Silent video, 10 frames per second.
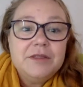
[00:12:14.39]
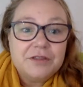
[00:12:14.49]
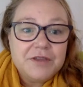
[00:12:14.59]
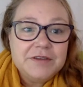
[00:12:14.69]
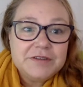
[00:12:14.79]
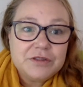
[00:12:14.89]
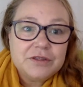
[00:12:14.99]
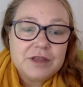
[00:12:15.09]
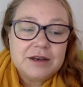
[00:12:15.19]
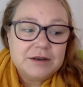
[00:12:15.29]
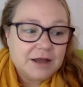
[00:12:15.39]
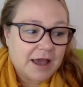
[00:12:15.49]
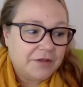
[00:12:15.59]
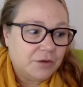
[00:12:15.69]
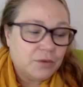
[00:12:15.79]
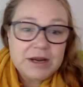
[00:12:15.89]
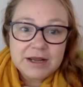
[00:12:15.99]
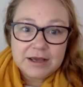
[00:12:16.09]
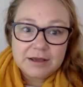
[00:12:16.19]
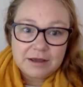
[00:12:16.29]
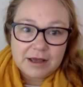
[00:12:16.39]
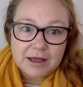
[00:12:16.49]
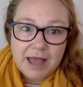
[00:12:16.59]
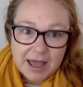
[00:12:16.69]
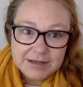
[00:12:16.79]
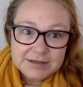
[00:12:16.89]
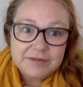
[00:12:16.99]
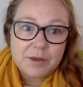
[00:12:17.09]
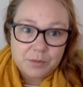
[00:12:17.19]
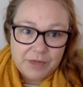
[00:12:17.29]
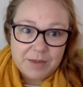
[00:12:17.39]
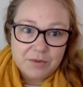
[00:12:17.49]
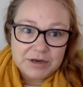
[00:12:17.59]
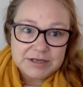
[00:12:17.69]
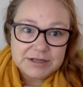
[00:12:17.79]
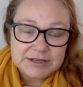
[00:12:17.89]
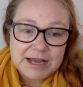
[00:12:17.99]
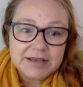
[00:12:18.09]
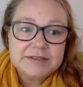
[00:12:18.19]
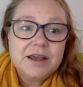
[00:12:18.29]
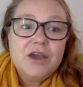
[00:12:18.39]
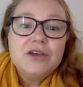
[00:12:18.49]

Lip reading: the things that the reader has that they bring to the text.